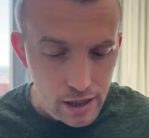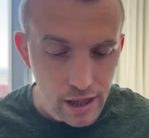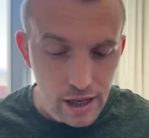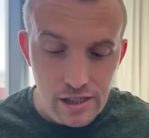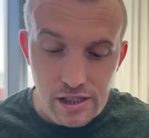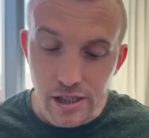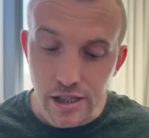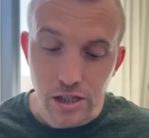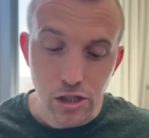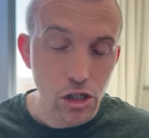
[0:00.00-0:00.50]
And
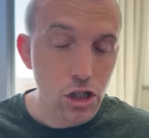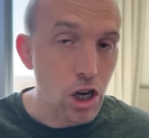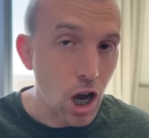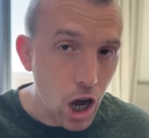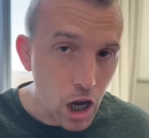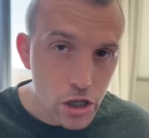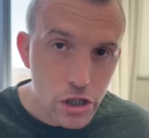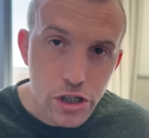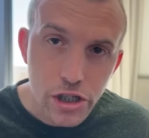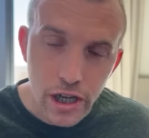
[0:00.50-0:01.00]
that's it.
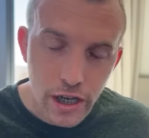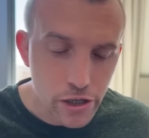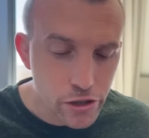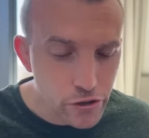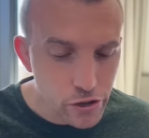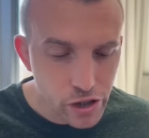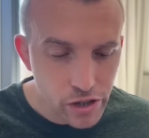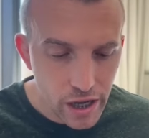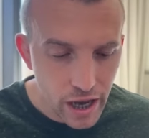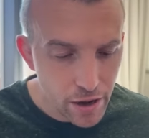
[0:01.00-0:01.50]
Charge a
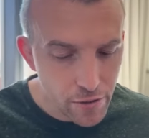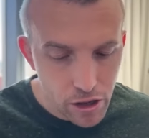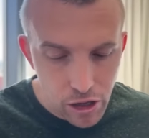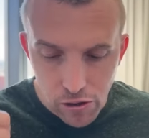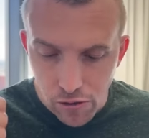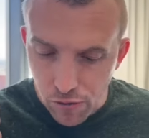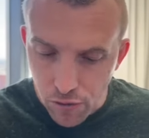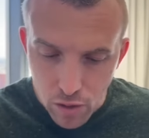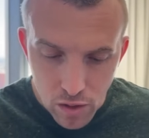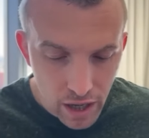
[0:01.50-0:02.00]
dangerous area
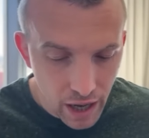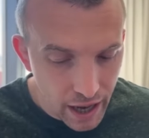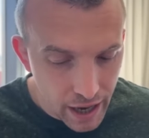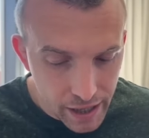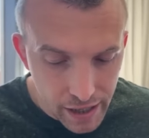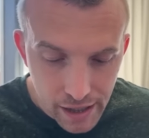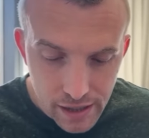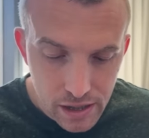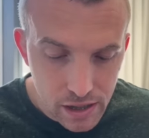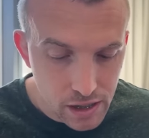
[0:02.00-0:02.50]
if you
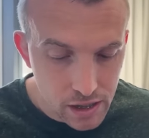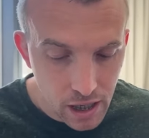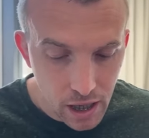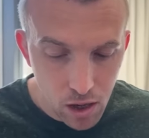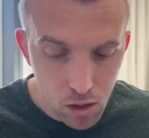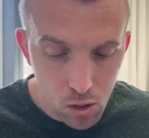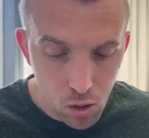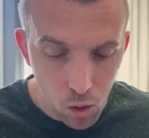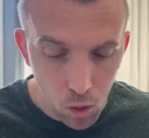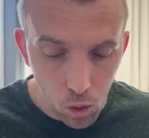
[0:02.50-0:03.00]
can get the
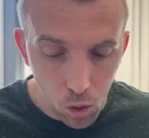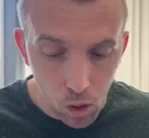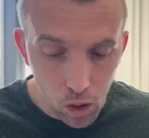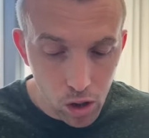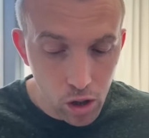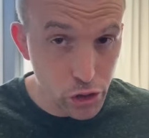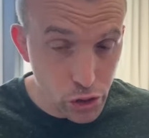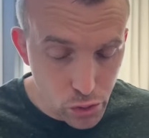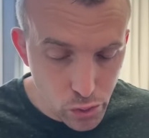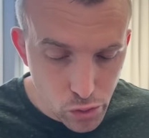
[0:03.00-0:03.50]
town
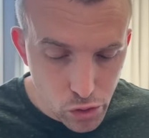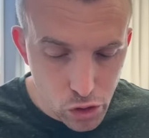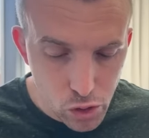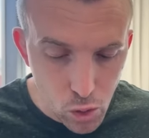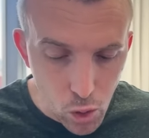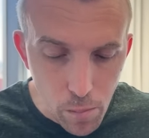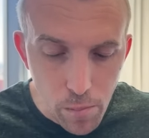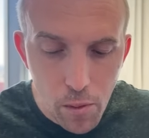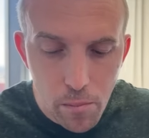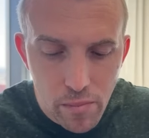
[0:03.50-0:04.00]
hall. Do
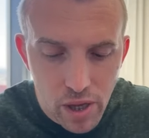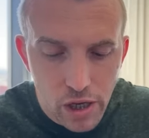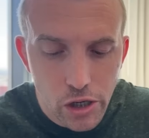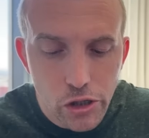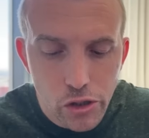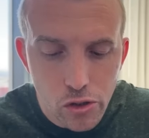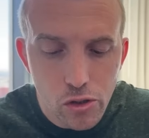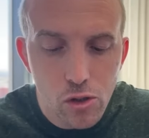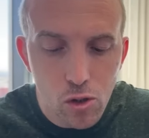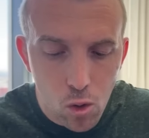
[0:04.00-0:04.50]
so, but make
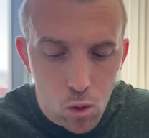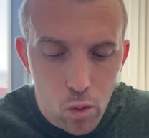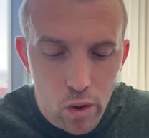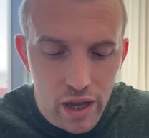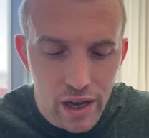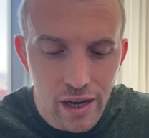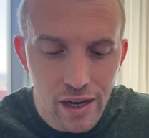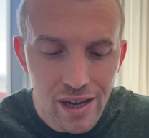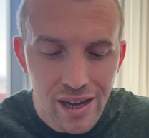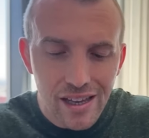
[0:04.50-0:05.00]
sure your
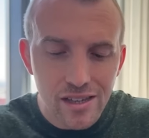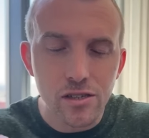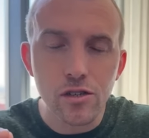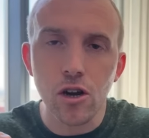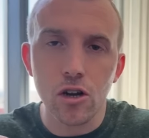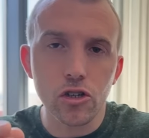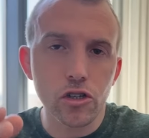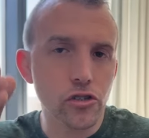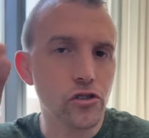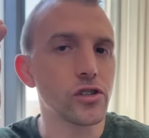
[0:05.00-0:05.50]
queen is
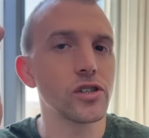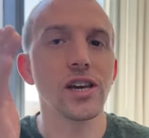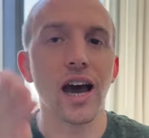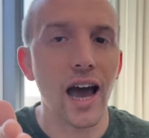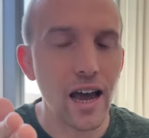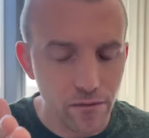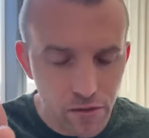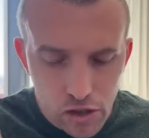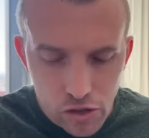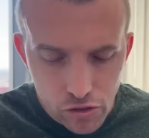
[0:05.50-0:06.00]
not just
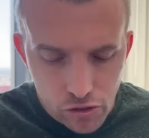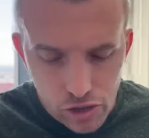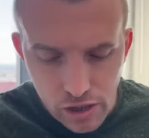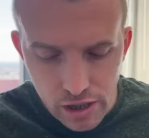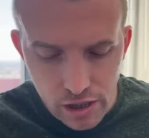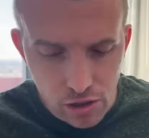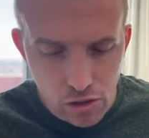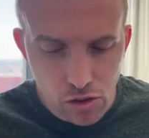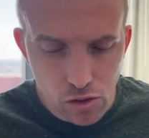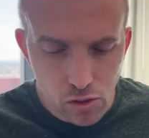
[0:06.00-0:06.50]
diving straight
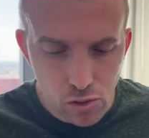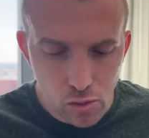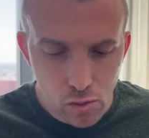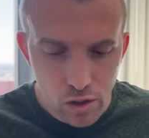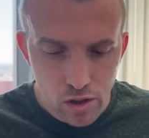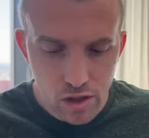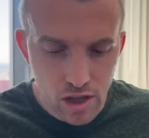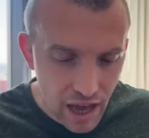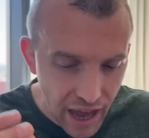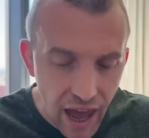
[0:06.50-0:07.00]
into
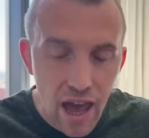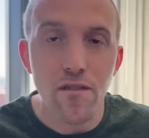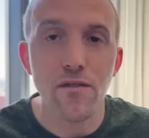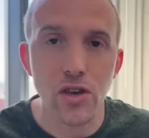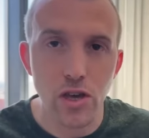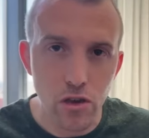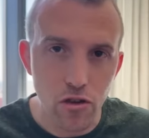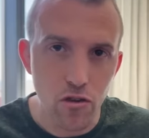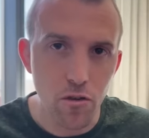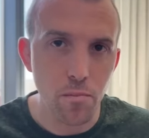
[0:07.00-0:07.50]
the
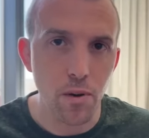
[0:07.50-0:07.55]
heaviest